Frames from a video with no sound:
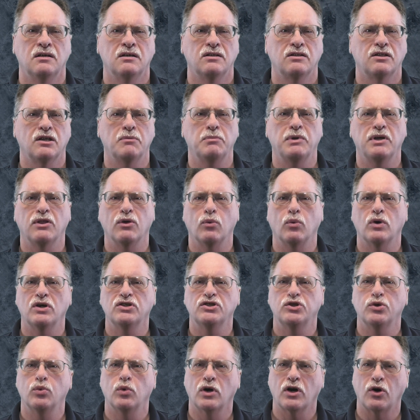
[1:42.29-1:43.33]
They'll be the
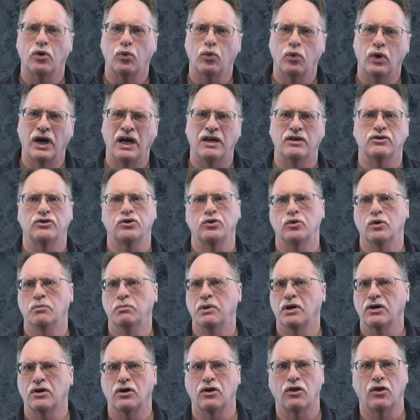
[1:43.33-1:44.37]
ones you want to rant to
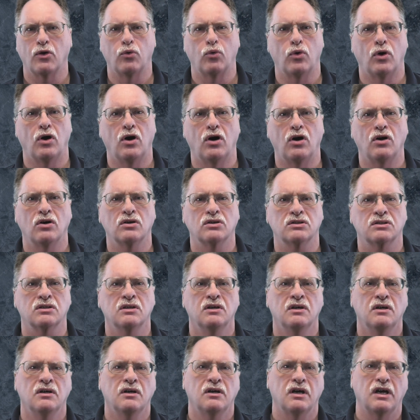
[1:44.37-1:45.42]
about all the wrongs
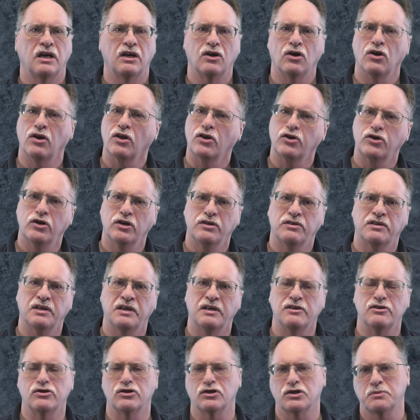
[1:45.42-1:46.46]
and all the good
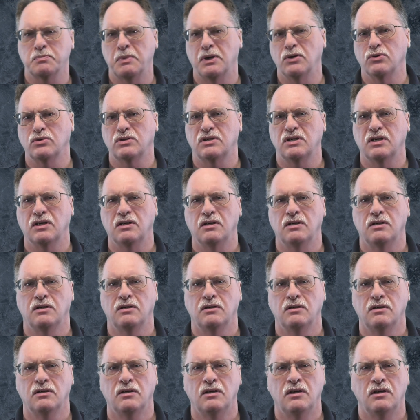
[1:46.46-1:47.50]
things your spouse did.
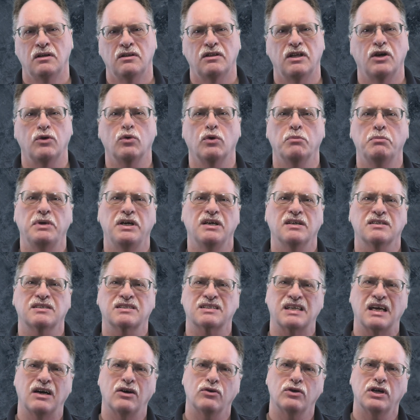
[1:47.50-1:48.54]
They will be a
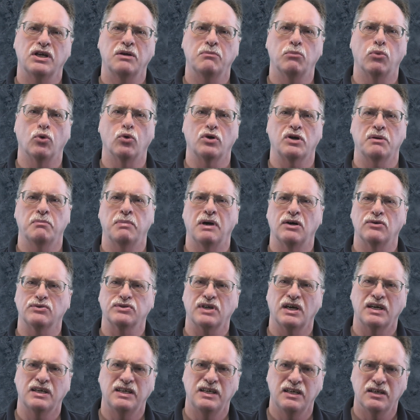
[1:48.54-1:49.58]
sounding board to bounce
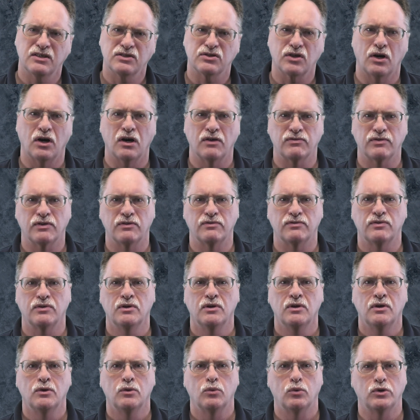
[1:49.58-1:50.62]
ideas off of
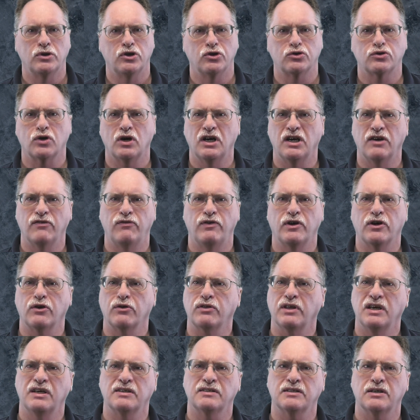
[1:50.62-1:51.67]
when you're trying to figure
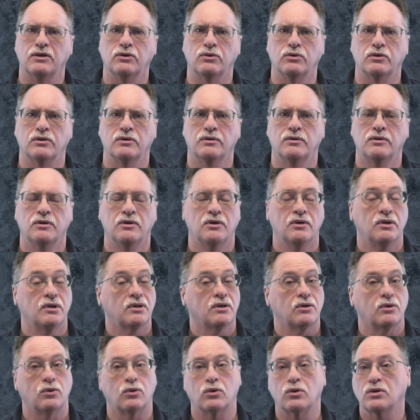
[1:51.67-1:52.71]
things out,
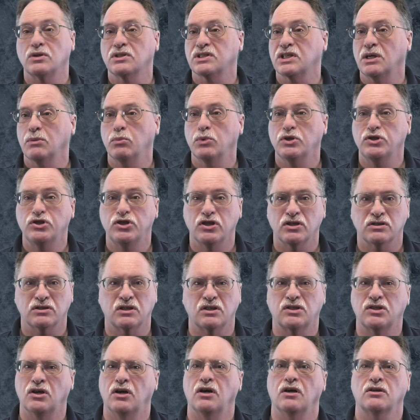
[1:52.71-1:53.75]
or someone just to
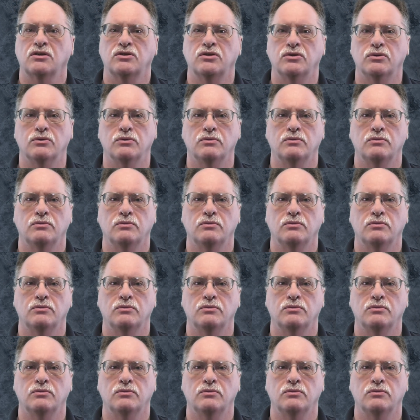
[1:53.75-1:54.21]
talk to.